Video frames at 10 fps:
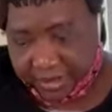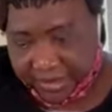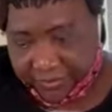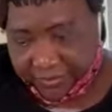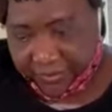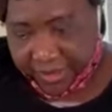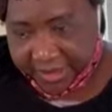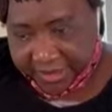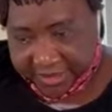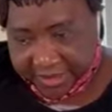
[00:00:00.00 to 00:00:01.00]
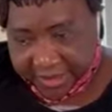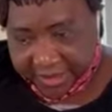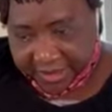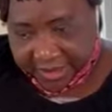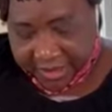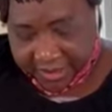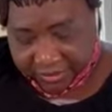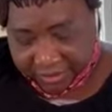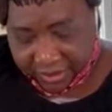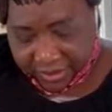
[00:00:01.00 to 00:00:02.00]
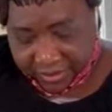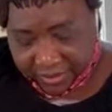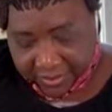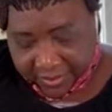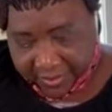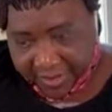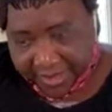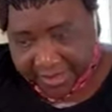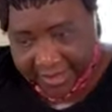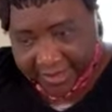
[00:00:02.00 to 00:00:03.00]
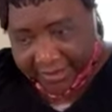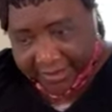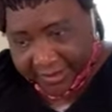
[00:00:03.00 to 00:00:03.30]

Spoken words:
the width, then I draw my line